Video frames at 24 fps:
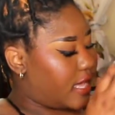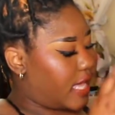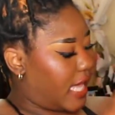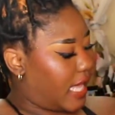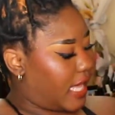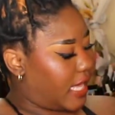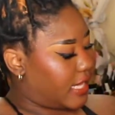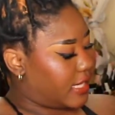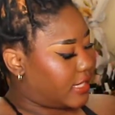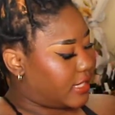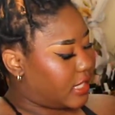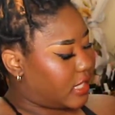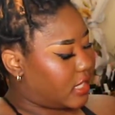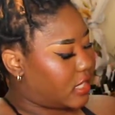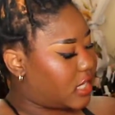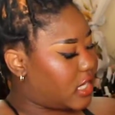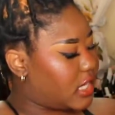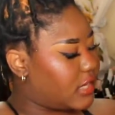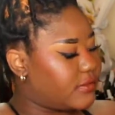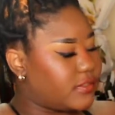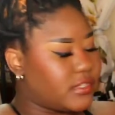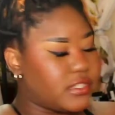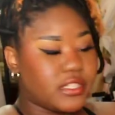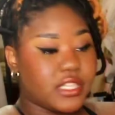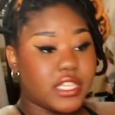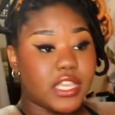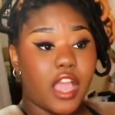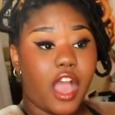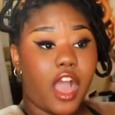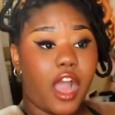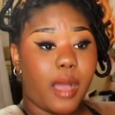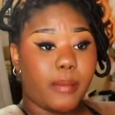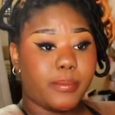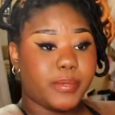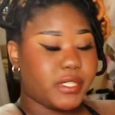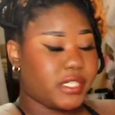and it gives you the
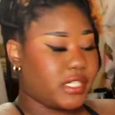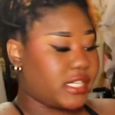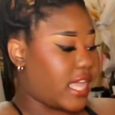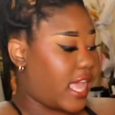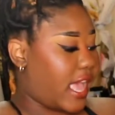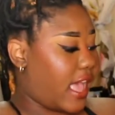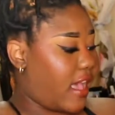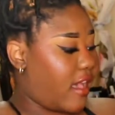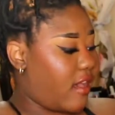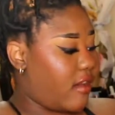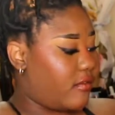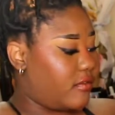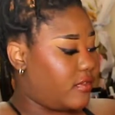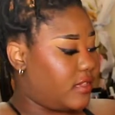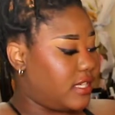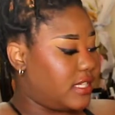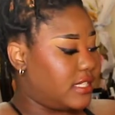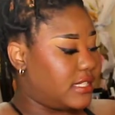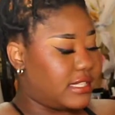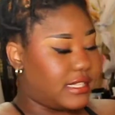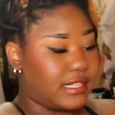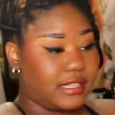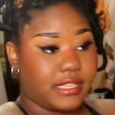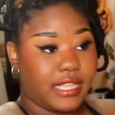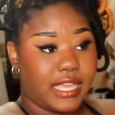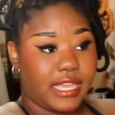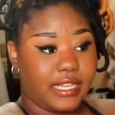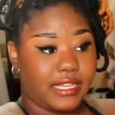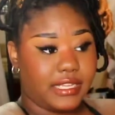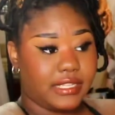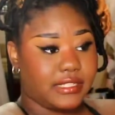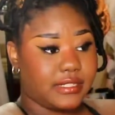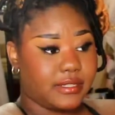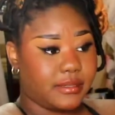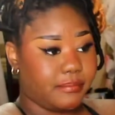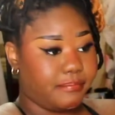option to have these
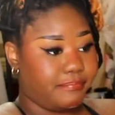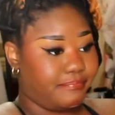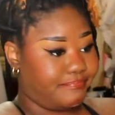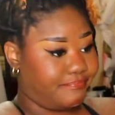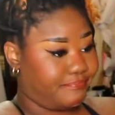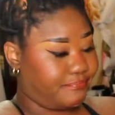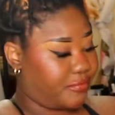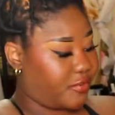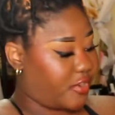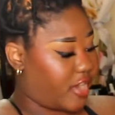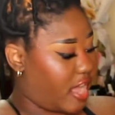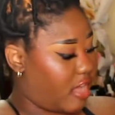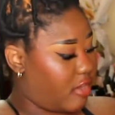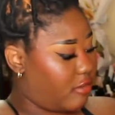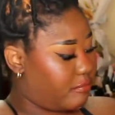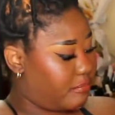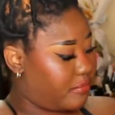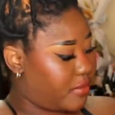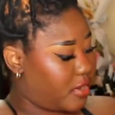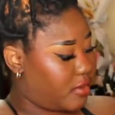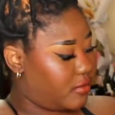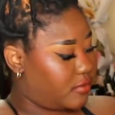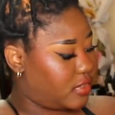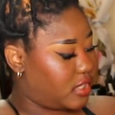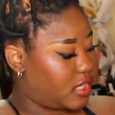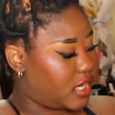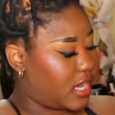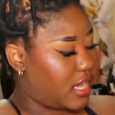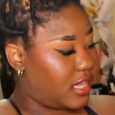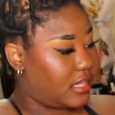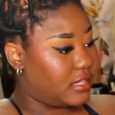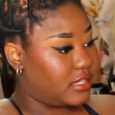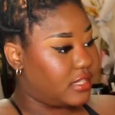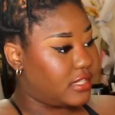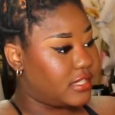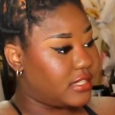light brow bone
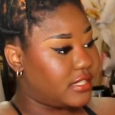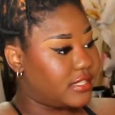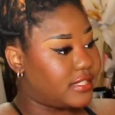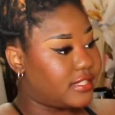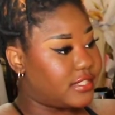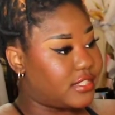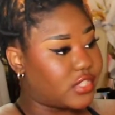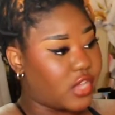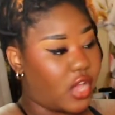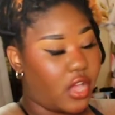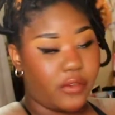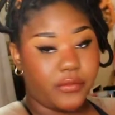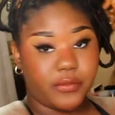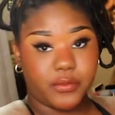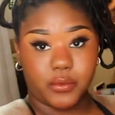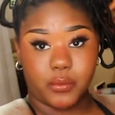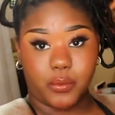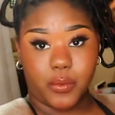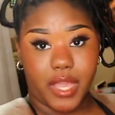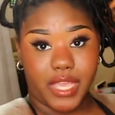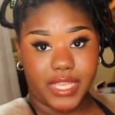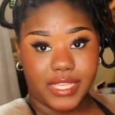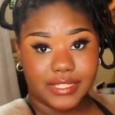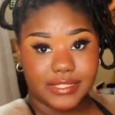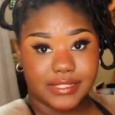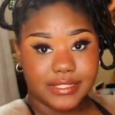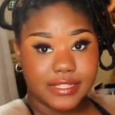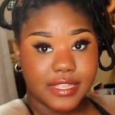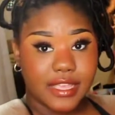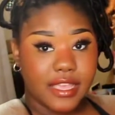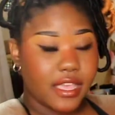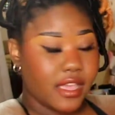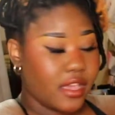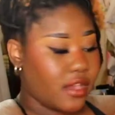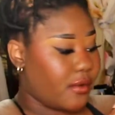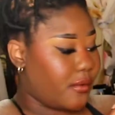colors, soft whites,
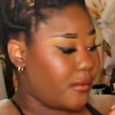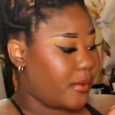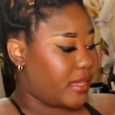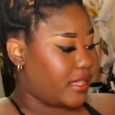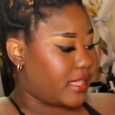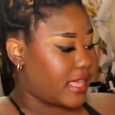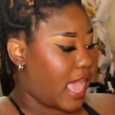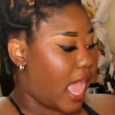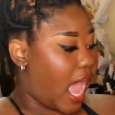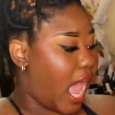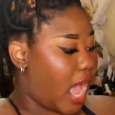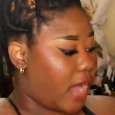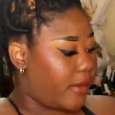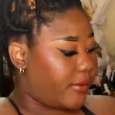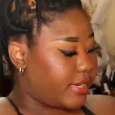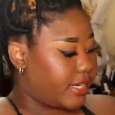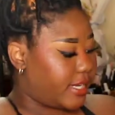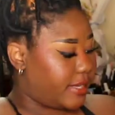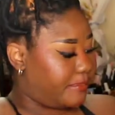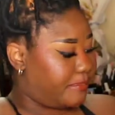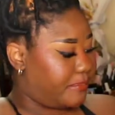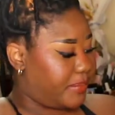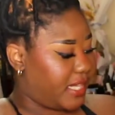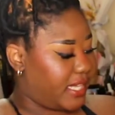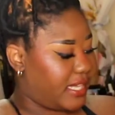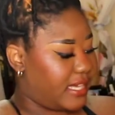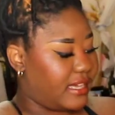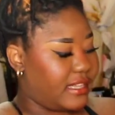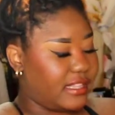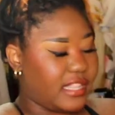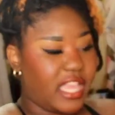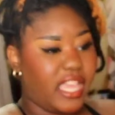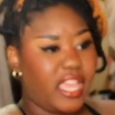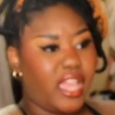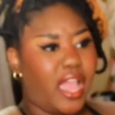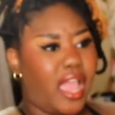without it
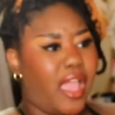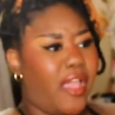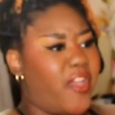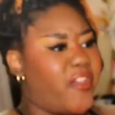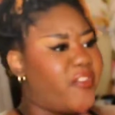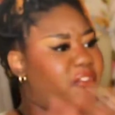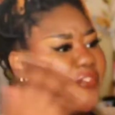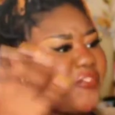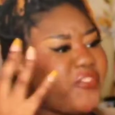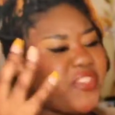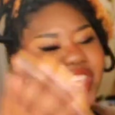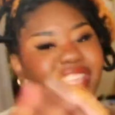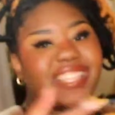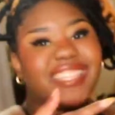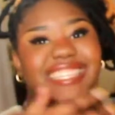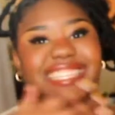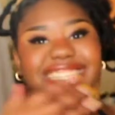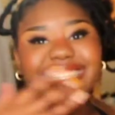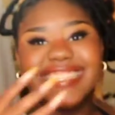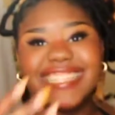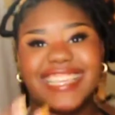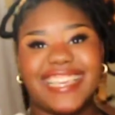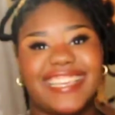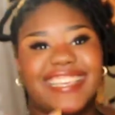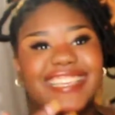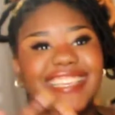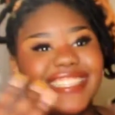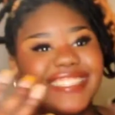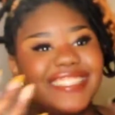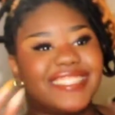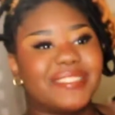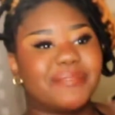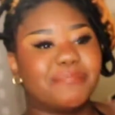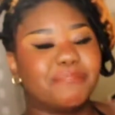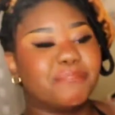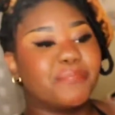being like feeling like
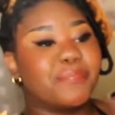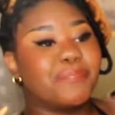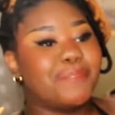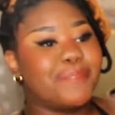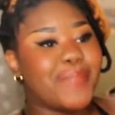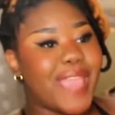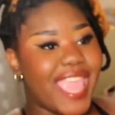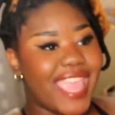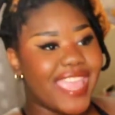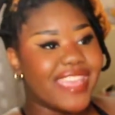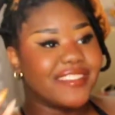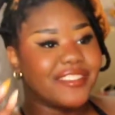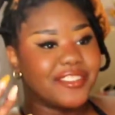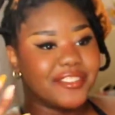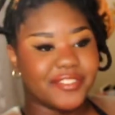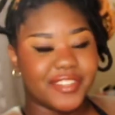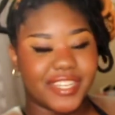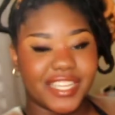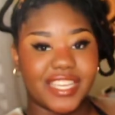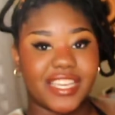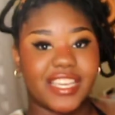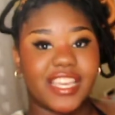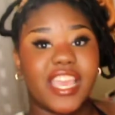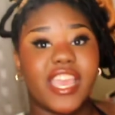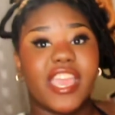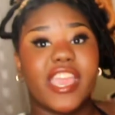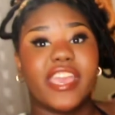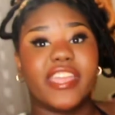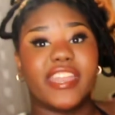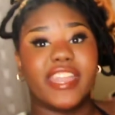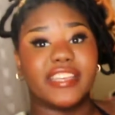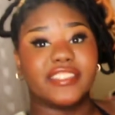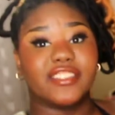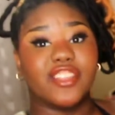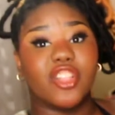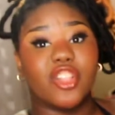it's pandering
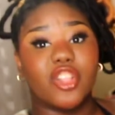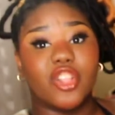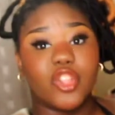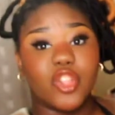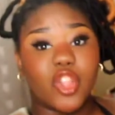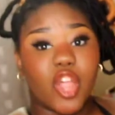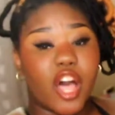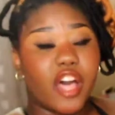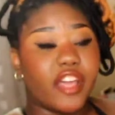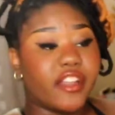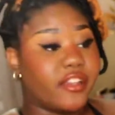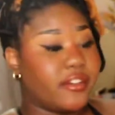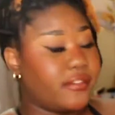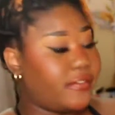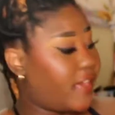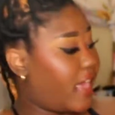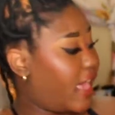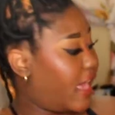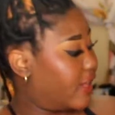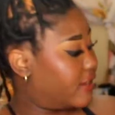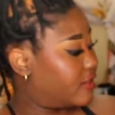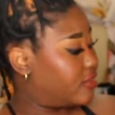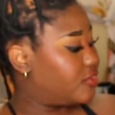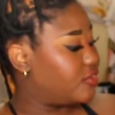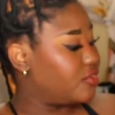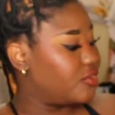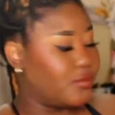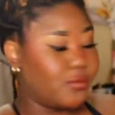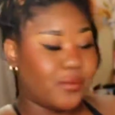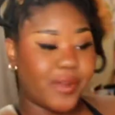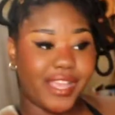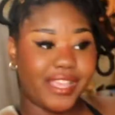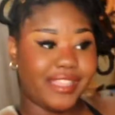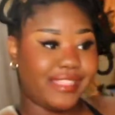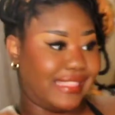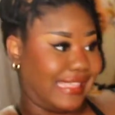and has a lot of extra
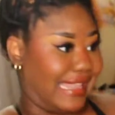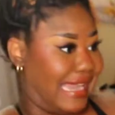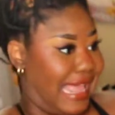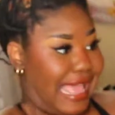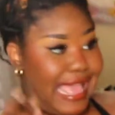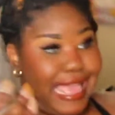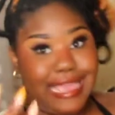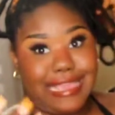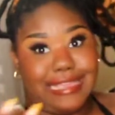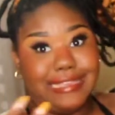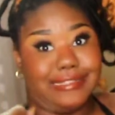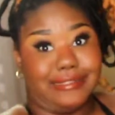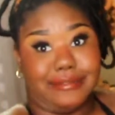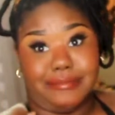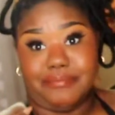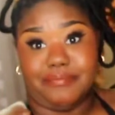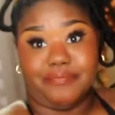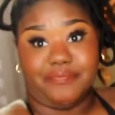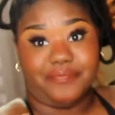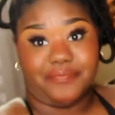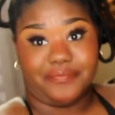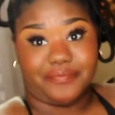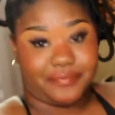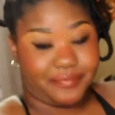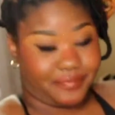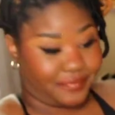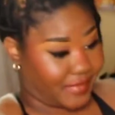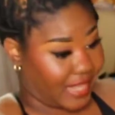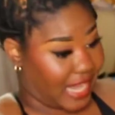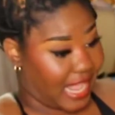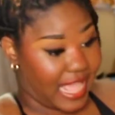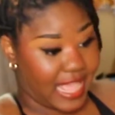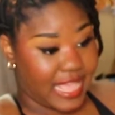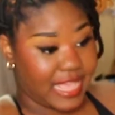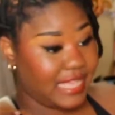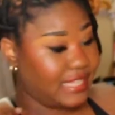white that I
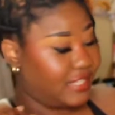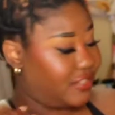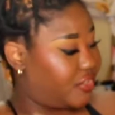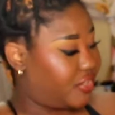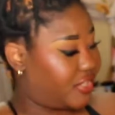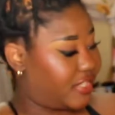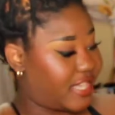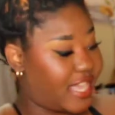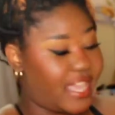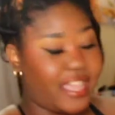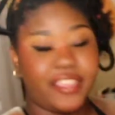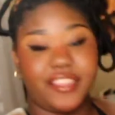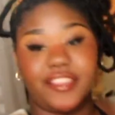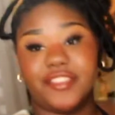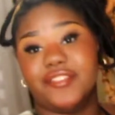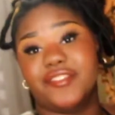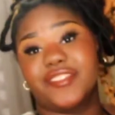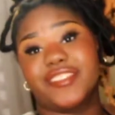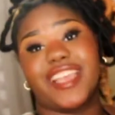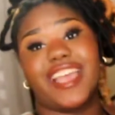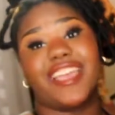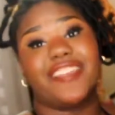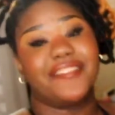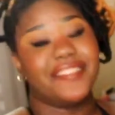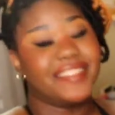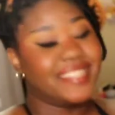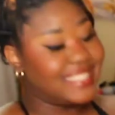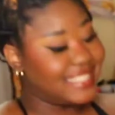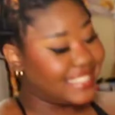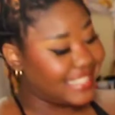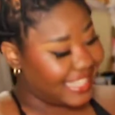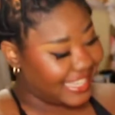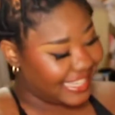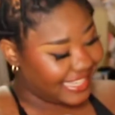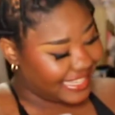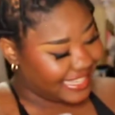just can't use. I
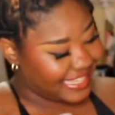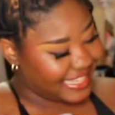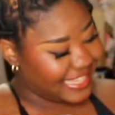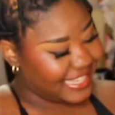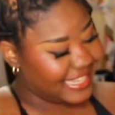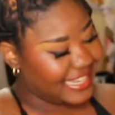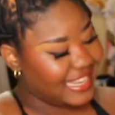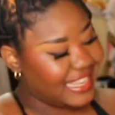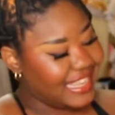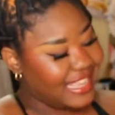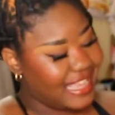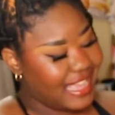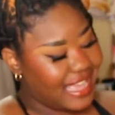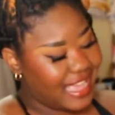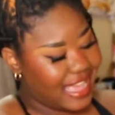really like it.